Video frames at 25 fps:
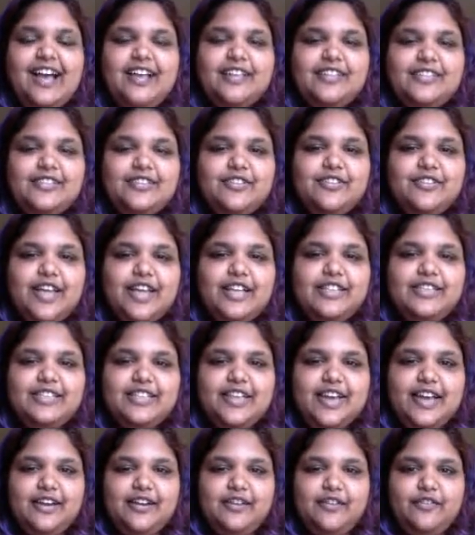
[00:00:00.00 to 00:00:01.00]
So that's
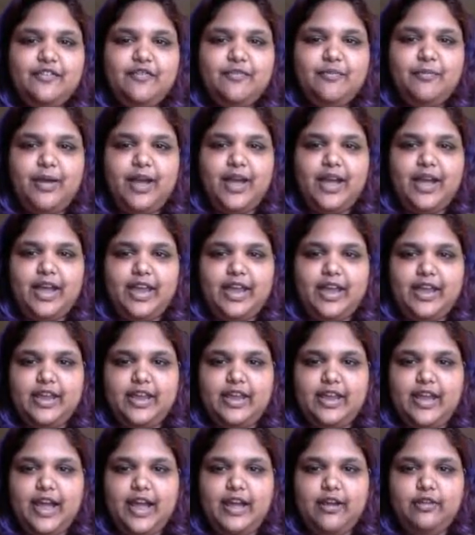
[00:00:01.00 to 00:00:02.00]
kind of
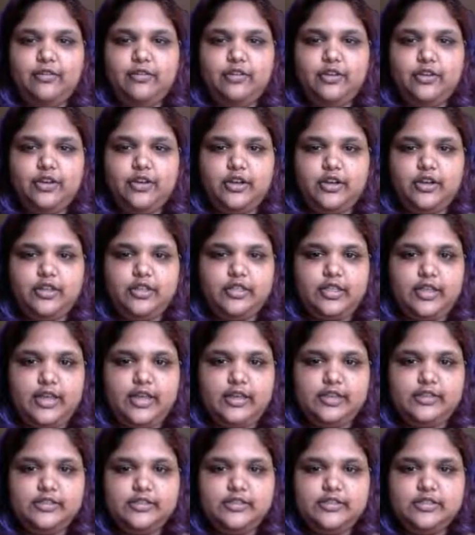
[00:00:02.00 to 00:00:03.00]
my outlook on
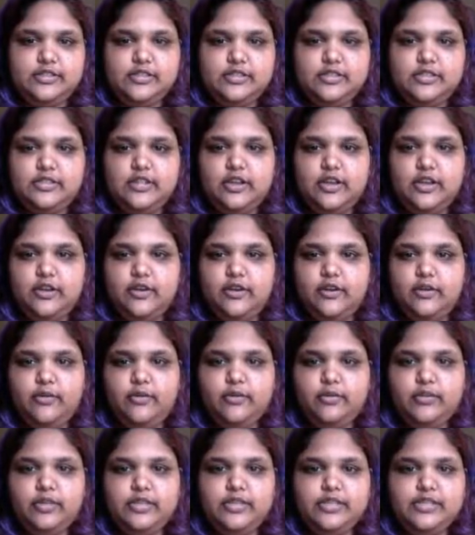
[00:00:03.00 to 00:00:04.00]
things.
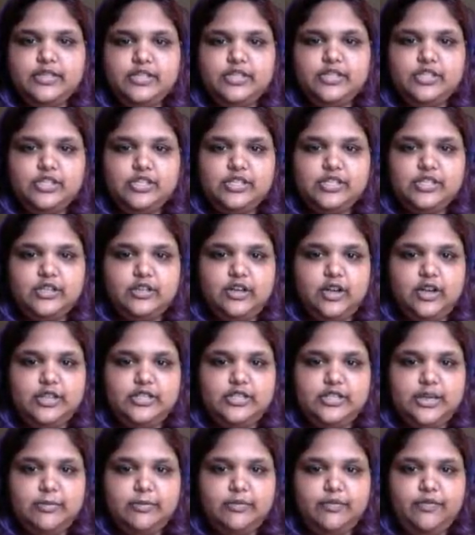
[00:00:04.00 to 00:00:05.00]
So this is just a
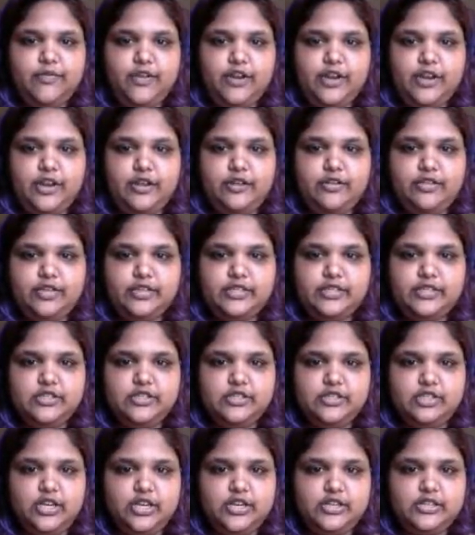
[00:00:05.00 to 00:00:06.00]
concept video. This
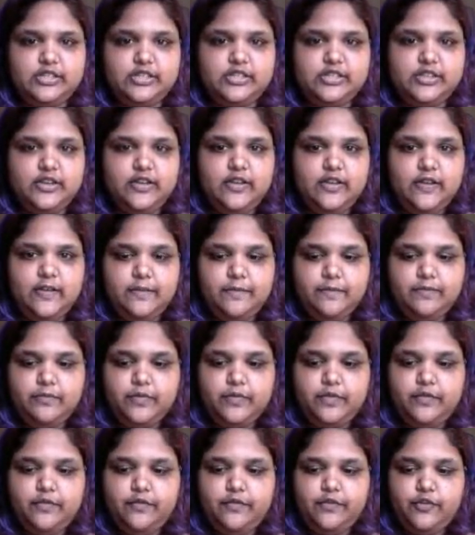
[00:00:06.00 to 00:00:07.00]
is just
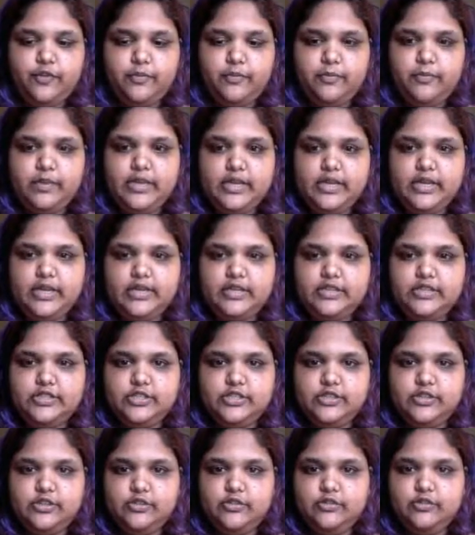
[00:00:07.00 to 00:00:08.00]
for me
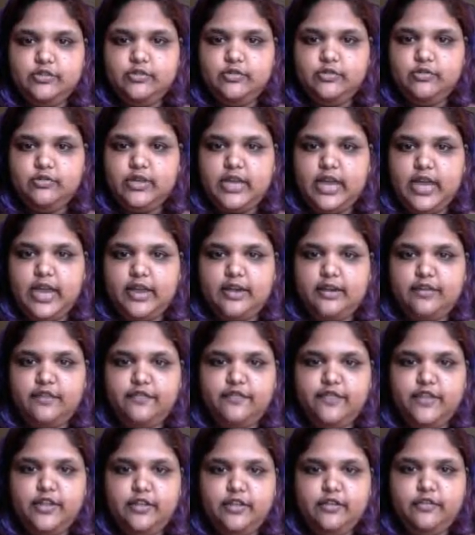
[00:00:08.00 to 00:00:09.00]
to get a
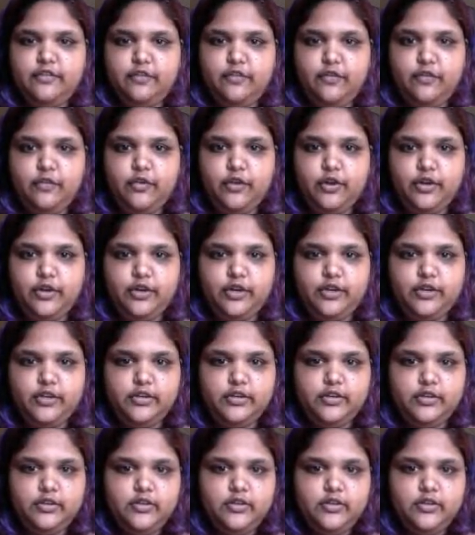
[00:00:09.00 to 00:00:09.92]
feel for...